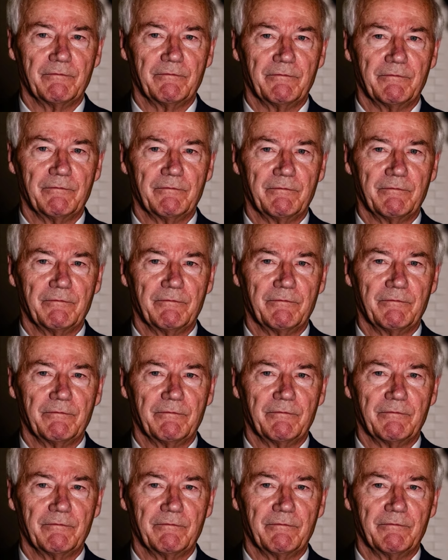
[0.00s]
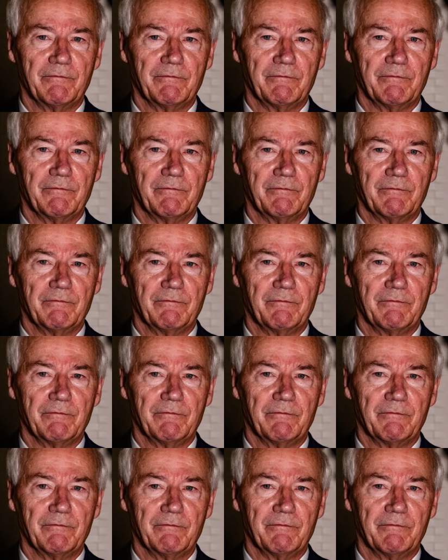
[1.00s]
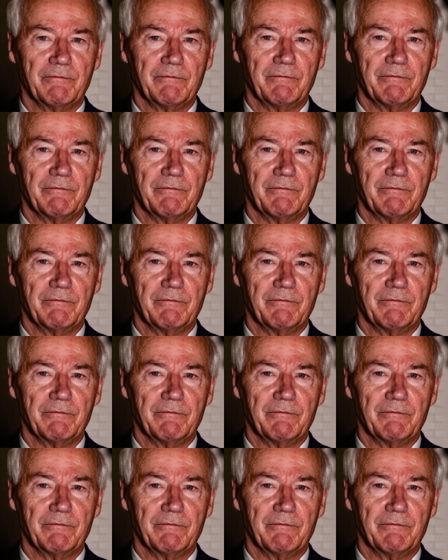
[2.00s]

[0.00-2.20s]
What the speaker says: Nobody speaks.